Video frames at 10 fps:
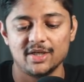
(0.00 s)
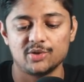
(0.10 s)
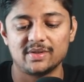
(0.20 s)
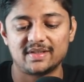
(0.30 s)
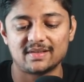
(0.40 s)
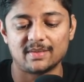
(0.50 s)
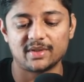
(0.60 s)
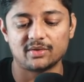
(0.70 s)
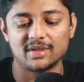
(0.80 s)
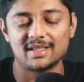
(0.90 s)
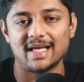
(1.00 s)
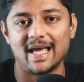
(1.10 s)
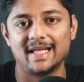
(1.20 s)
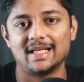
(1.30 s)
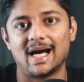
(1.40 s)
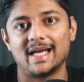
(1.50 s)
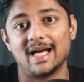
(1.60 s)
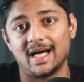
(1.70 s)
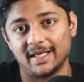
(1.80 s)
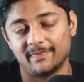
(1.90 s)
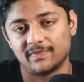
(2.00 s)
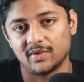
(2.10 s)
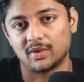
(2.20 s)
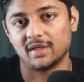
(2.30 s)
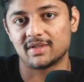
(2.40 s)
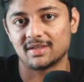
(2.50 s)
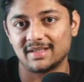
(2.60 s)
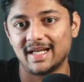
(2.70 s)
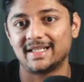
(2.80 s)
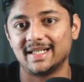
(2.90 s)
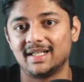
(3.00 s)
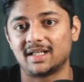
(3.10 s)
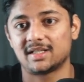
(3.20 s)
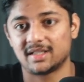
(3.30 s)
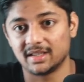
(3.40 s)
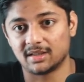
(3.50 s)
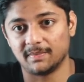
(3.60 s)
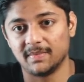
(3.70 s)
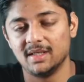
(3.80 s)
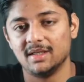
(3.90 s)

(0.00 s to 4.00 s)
you will see something known as NII, okay, which is net interest income.